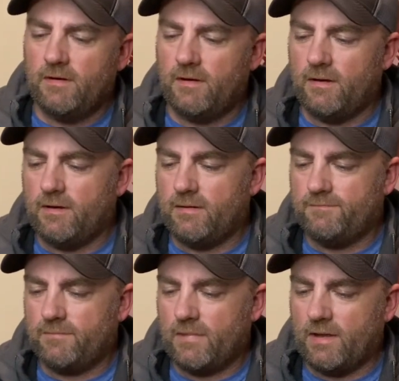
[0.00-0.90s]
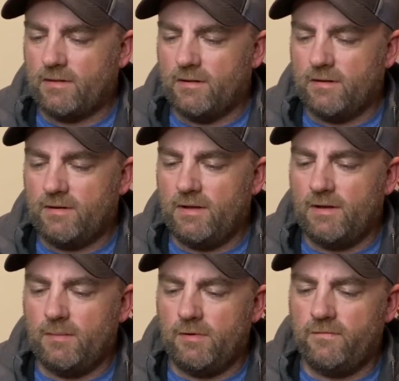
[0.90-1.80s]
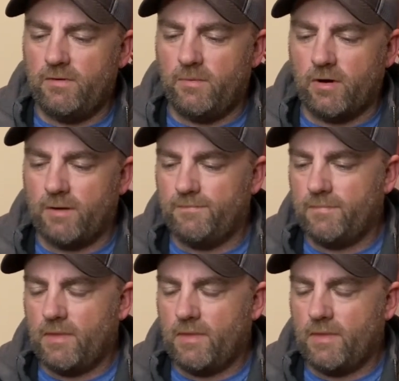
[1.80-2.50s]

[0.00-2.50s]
at the T&W flea market.